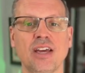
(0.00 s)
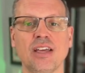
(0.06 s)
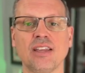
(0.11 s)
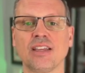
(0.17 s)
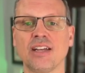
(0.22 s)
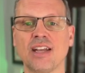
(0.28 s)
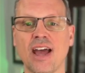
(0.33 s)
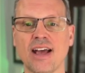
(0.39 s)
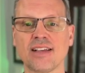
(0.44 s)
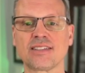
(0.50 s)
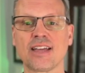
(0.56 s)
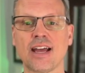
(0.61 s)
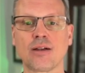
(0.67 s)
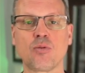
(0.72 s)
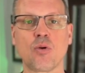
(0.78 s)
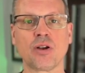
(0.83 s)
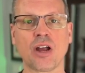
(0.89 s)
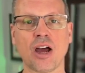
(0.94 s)
the
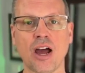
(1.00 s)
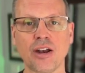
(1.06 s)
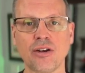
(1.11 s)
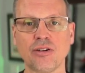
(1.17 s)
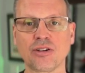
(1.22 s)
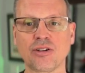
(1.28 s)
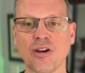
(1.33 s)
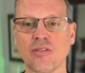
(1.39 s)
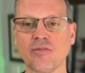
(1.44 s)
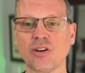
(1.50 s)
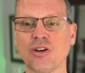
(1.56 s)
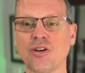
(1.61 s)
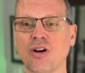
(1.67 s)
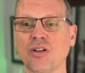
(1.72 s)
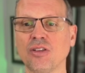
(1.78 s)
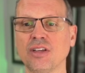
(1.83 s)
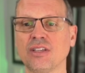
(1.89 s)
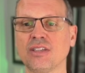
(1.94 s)
NASDAQ 100 Covered
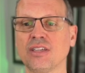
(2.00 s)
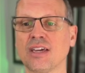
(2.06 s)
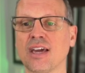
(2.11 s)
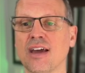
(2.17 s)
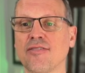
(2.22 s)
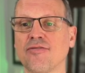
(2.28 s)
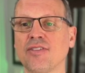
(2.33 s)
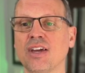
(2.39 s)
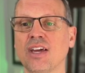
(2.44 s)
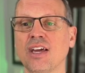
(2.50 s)
Call ETF,